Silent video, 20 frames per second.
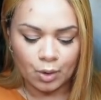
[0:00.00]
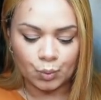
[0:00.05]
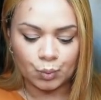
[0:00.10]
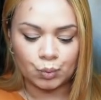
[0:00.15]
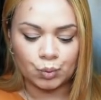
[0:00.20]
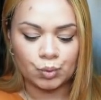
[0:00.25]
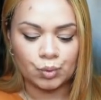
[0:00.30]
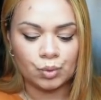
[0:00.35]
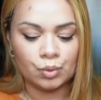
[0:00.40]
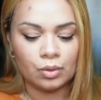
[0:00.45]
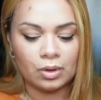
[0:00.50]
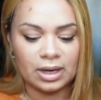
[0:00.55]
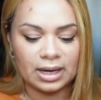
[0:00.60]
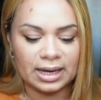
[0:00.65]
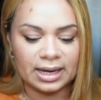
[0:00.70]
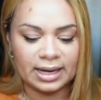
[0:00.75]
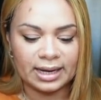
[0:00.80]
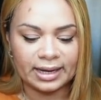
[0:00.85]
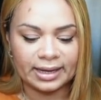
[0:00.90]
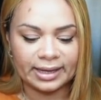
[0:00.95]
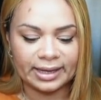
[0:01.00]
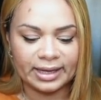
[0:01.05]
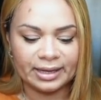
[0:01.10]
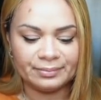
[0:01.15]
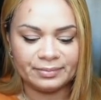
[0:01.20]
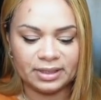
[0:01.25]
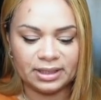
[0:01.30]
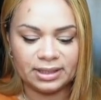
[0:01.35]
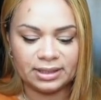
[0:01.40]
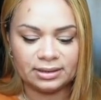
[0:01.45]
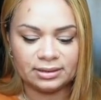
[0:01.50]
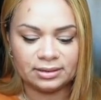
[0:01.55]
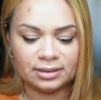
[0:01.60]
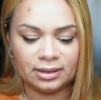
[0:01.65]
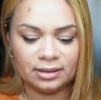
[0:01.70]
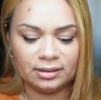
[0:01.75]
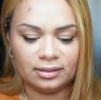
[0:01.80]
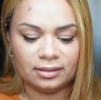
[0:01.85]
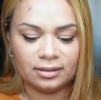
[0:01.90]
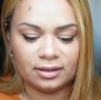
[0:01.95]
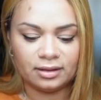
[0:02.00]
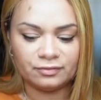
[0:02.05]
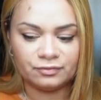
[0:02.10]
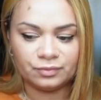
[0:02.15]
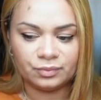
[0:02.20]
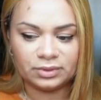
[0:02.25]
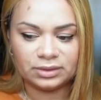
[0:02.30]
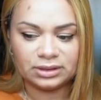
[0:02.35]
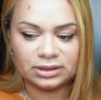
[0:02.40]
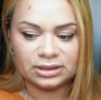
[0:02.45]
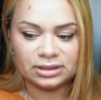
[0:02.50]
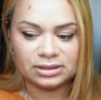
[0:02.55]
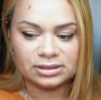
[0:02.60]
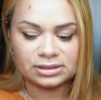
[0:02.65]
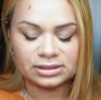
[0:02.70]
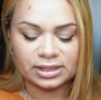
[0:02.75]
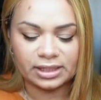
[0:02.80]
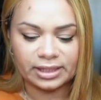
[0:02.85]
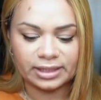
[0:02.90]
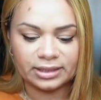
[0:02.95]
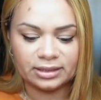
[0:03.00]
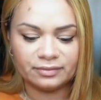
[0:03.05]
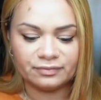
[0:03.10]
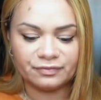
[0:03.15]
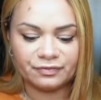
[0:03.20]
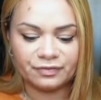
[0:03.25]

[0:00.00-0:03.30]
Ooh, I am in love with these kind of